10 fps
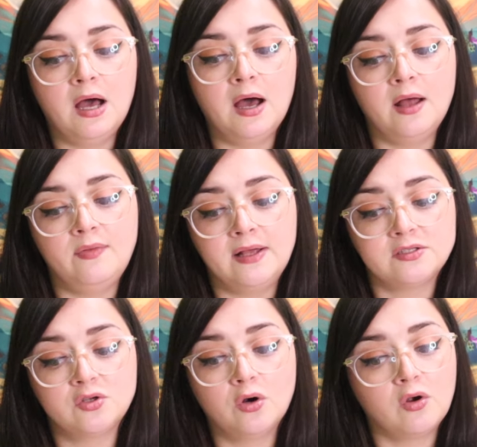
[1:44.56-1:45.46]
uh, that
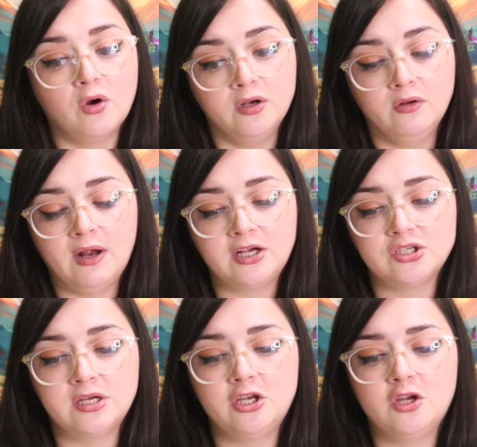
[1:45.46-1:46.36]
star card
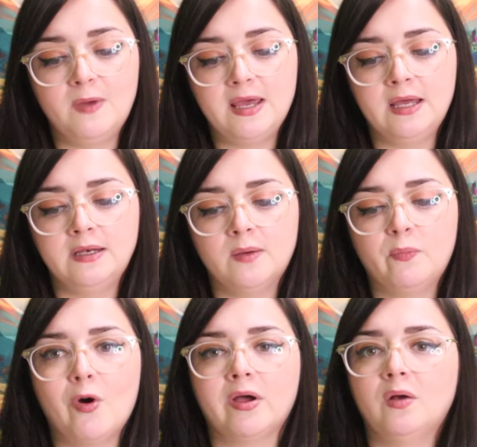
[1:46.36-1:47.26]
direction you may end
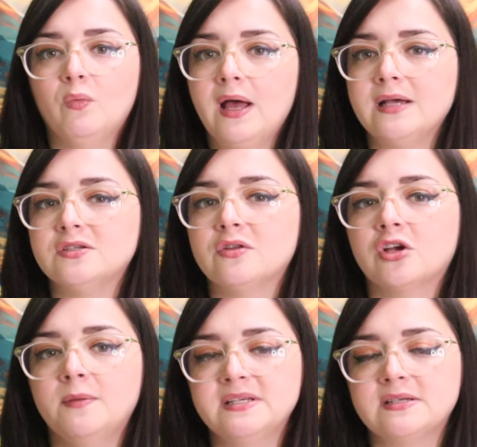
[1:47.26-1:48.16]
up walking away so there
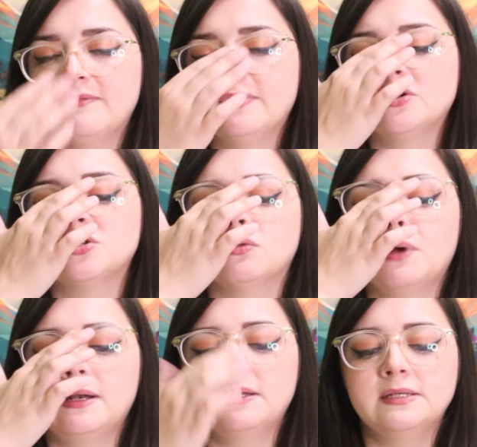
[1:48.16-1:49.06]
could be some fear
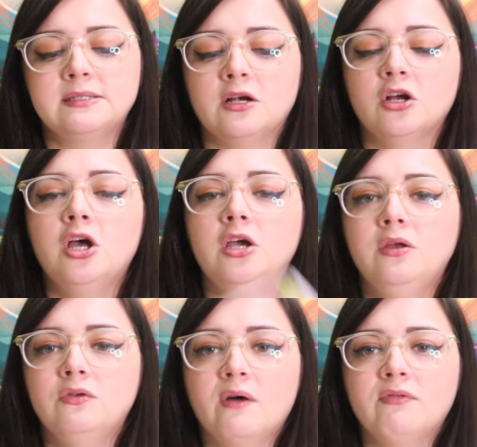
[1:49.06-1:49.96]
surrounding this here
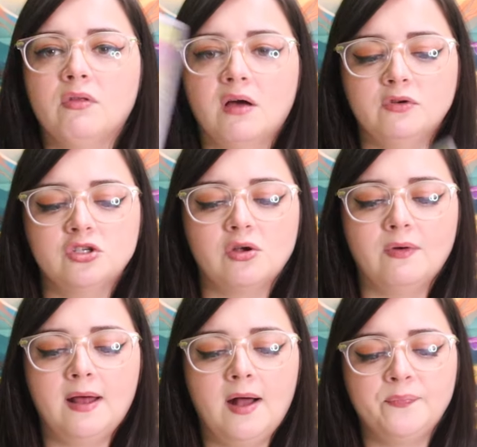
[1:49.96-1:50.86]
you do have the lovers
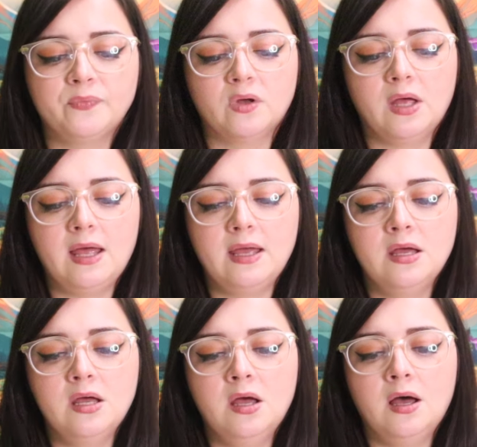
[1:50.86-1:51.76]
showing up
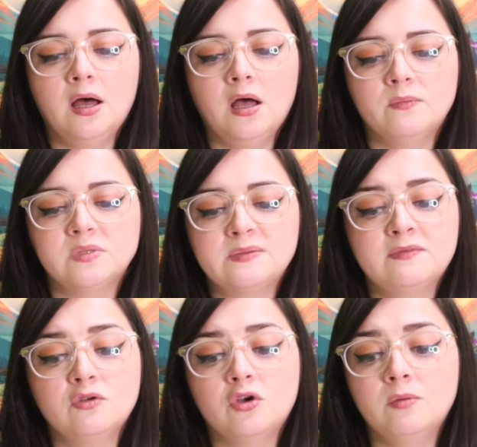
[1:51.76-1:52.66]
okay um, some
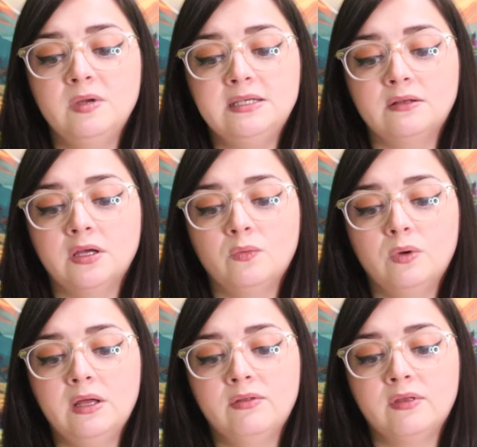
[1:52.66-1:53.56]
of you could be dealing
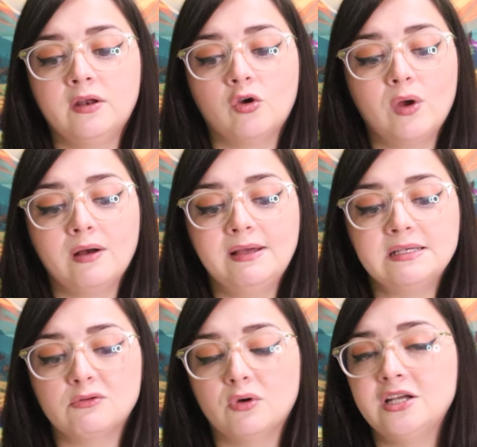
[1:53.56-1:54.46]
with an
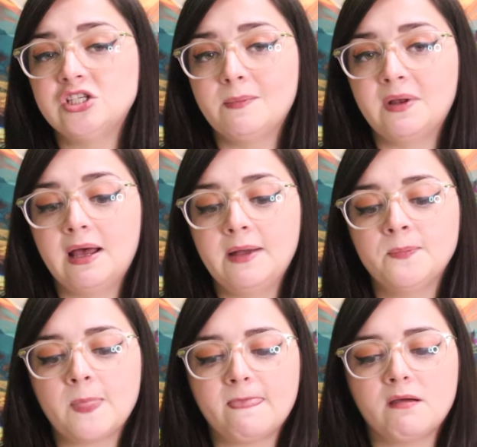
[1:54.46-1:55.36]
Aquarius or a Gemini
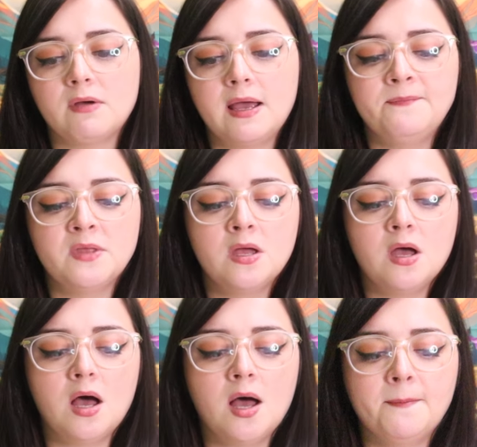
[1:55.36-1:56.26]
all right,
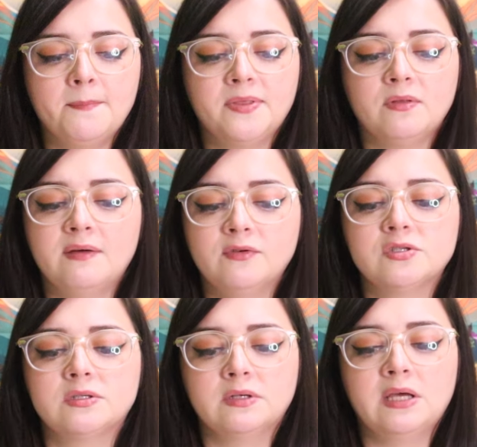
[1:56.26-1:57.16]
um, but the
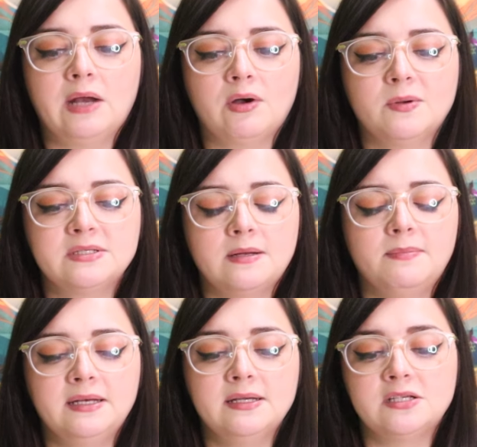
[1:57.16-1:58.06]
lovers can represent a
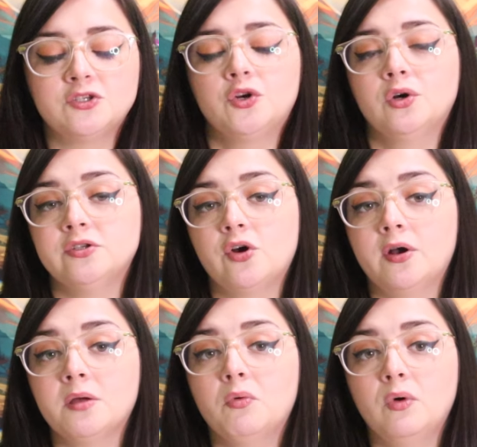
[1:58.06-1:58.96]
big decision or a
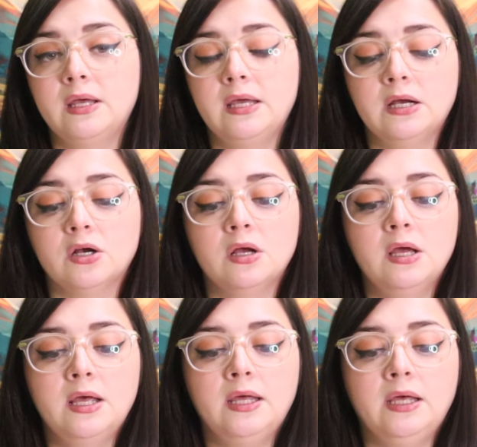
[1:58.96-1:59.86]
turning point here
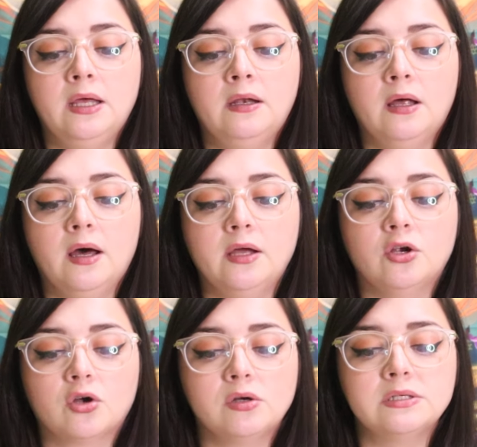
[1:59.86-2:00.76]
in uh,
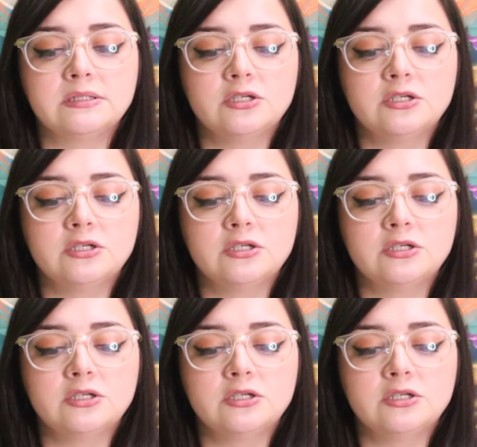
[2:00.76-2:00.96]
your current